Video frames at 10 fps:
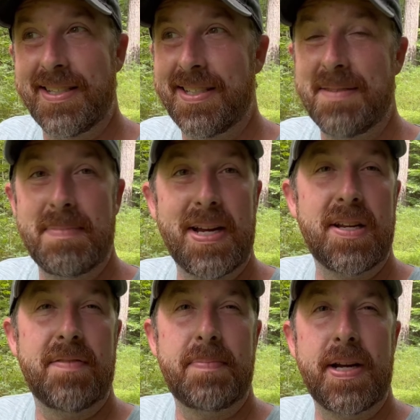Didn't make
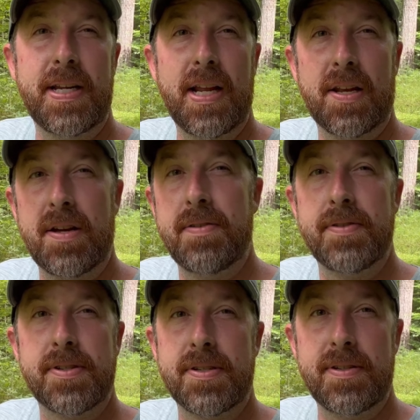enough money to get a loan. Just,